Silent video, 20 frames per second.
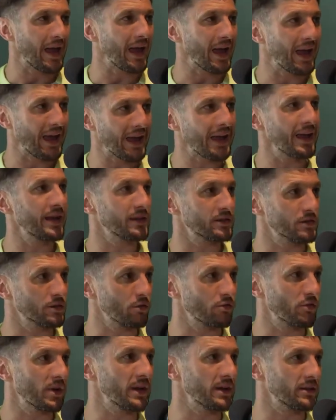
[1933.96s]
He is
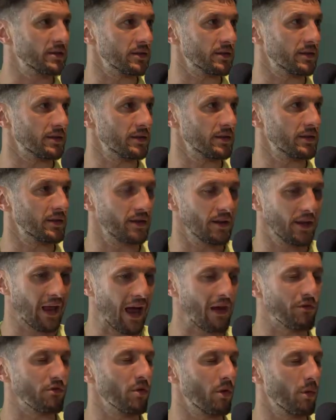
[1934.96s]
the reason
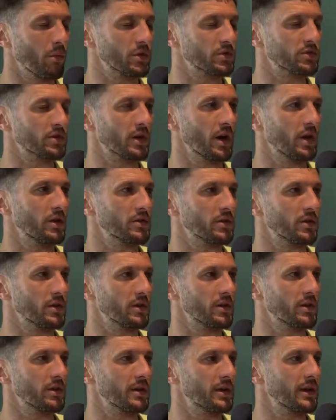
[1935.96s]
everyone wants to go
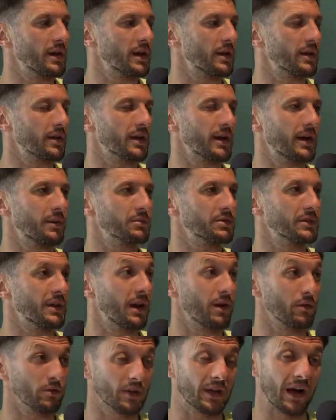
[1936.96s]
to England camps
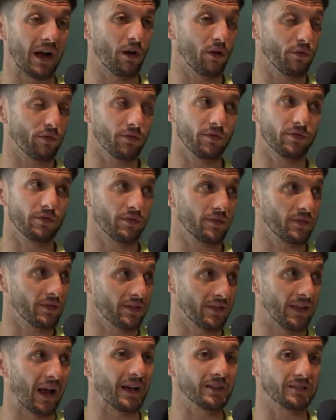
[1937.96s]
now. Gareth,
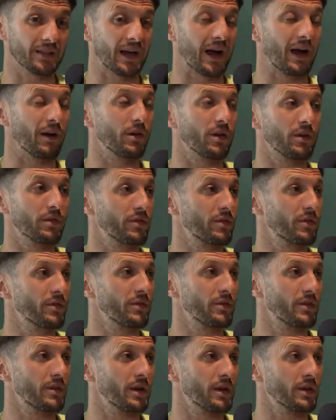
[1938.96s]
that's
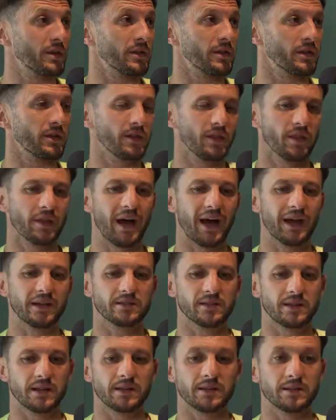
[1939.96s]
Gareth, and
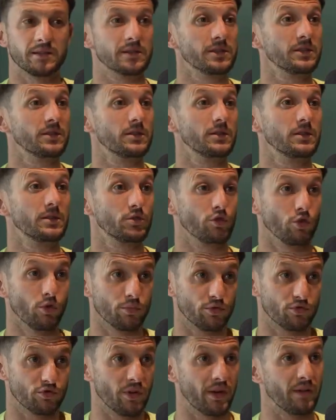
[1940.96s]
that's his
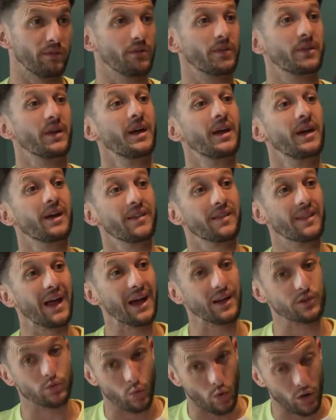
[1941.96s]
super strength.
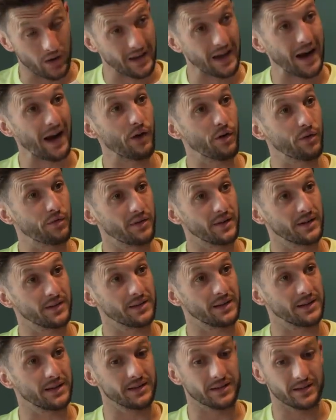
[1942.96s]
That's what Gareth
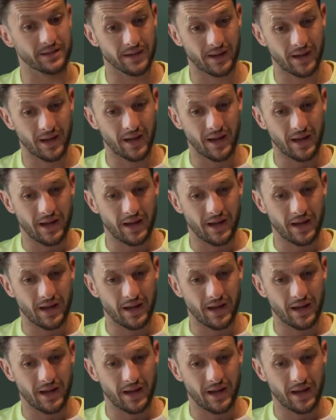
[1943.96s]
is.